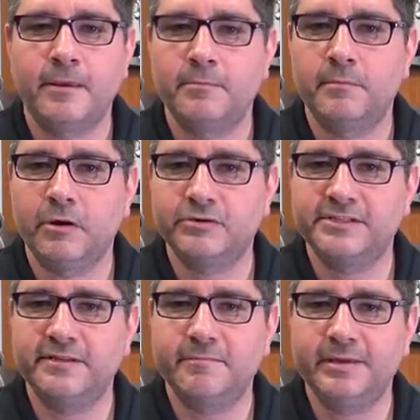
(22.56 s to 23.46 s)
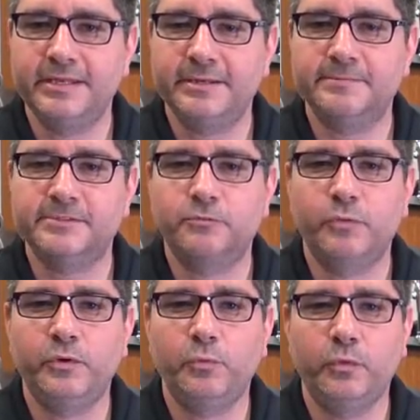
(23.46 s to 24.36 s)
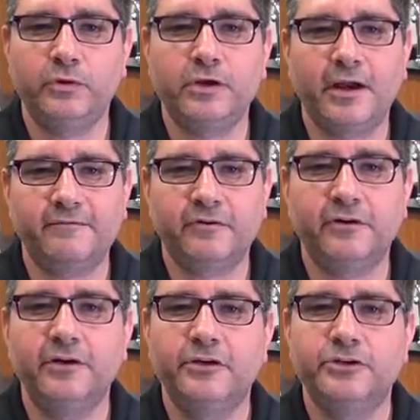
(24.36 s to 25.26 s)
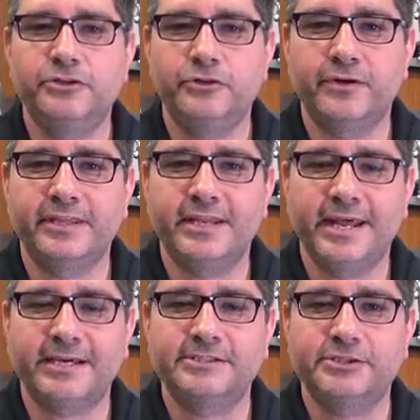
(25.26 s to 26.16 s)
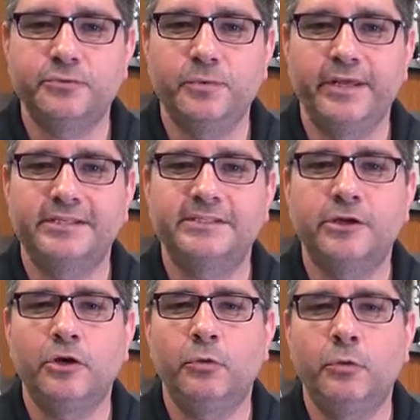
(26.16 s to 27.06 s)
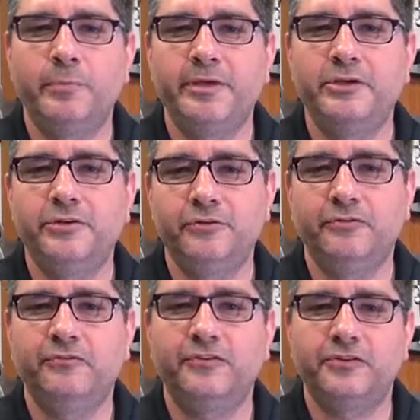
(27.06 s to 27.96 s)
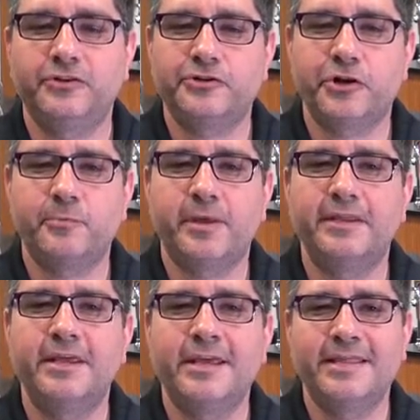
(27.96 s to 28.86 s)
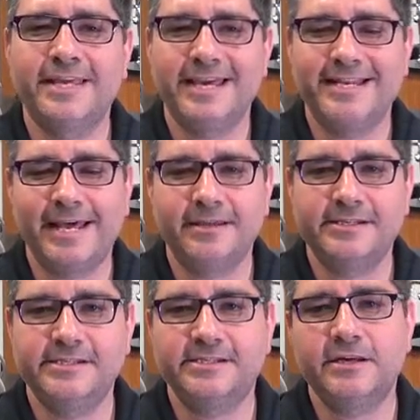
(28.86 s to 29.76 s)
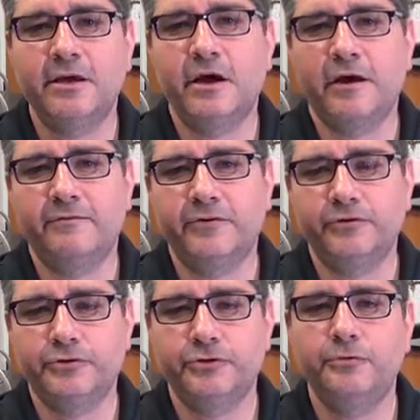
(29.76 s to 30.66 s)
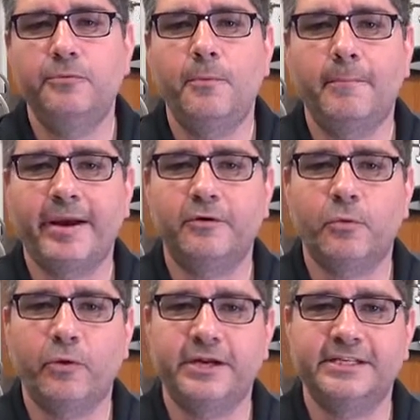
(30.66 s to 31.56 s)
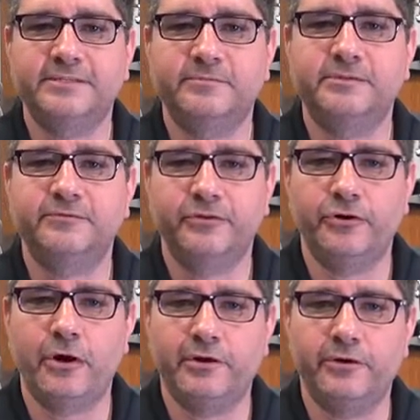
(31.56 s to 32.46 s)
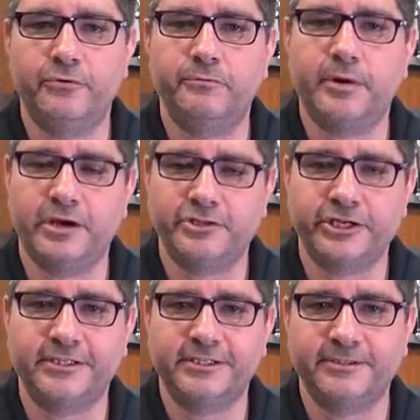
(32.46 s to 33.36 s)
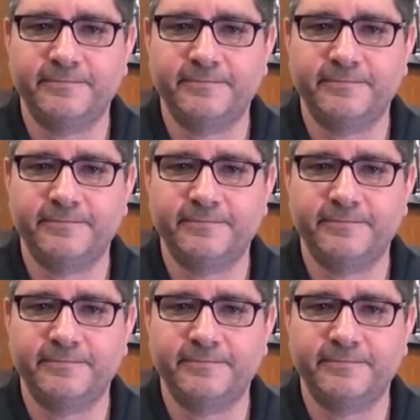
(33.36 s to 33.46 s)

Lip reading: Most of the mediums we will cover during the next 2 weeks will be used to determine the identities of your 2 microorganisms for your unknown project.